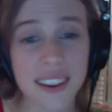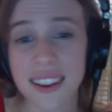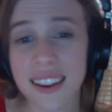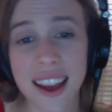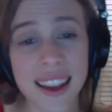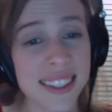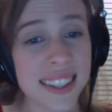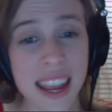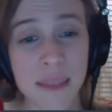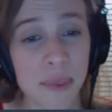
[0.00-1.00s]
it has a
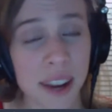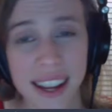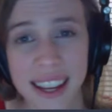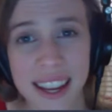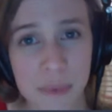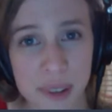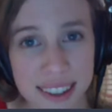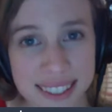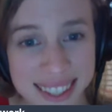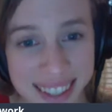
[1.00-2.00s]
name, but I can't pronounce it.